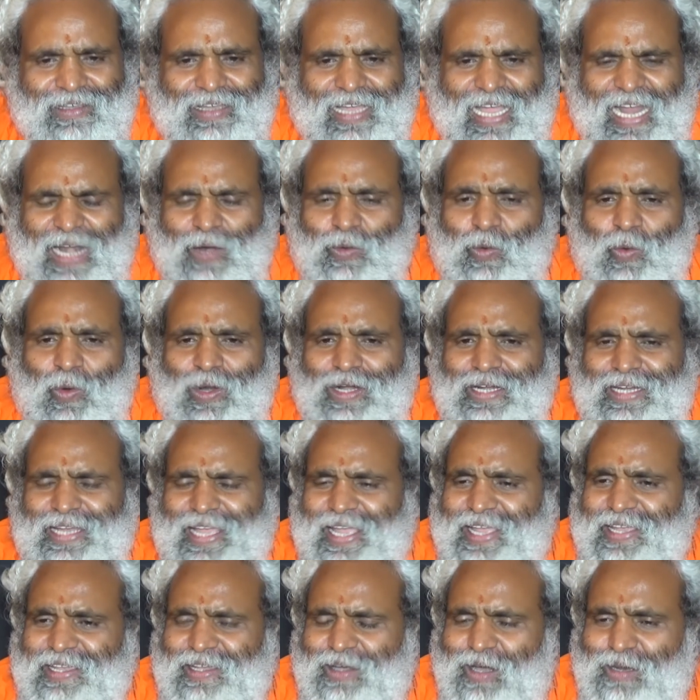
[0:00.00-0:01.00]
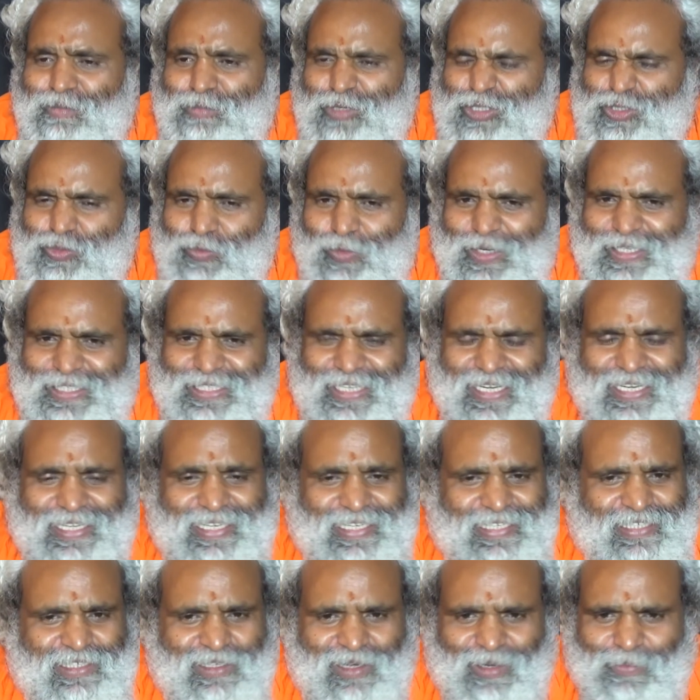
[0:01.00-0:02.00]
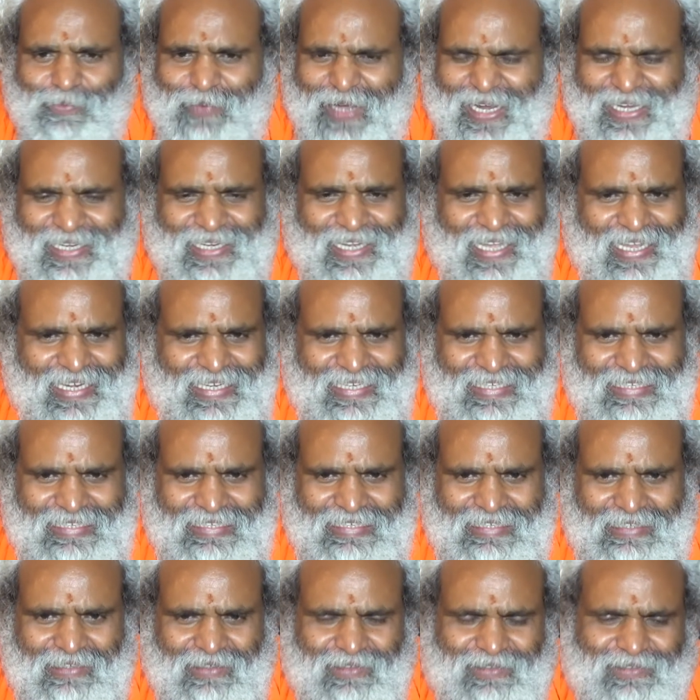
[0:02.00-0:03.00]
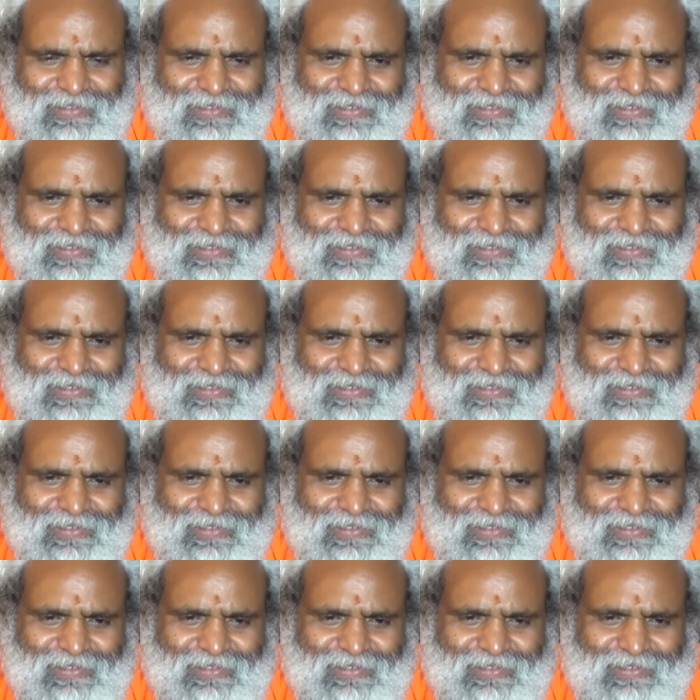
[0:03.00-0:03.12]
and whole day he almost wasted, he did not find any deer.